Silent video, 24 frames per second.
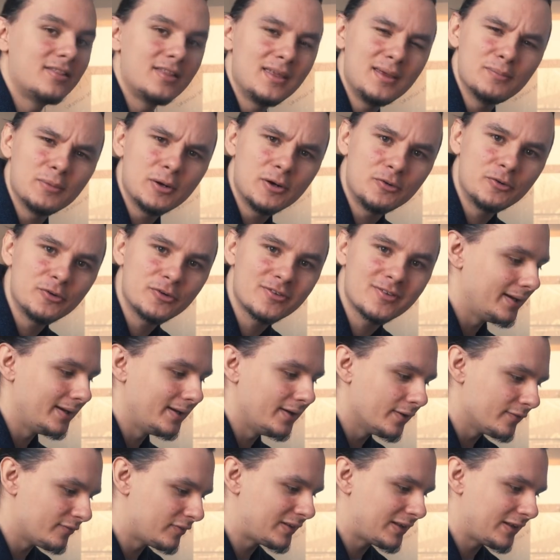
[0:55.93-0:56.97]
the most
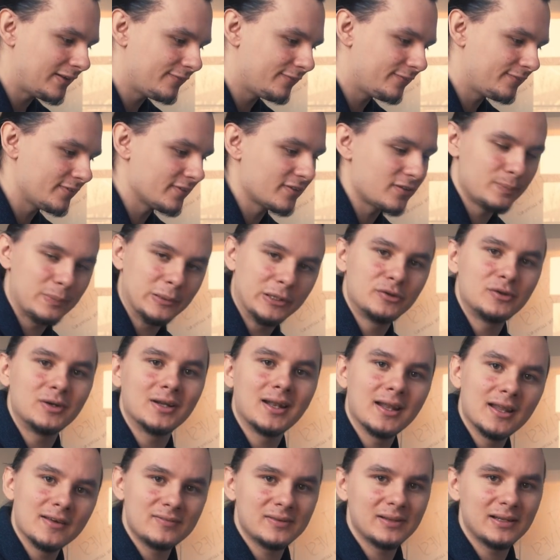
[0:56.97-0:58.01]
innovative
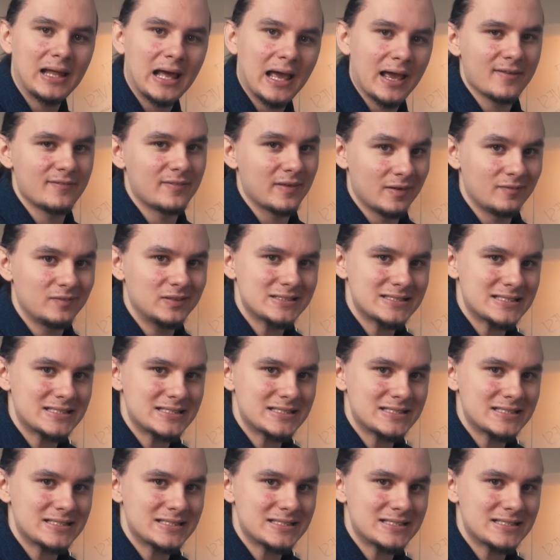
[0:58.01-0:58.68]
speedrun level I have ever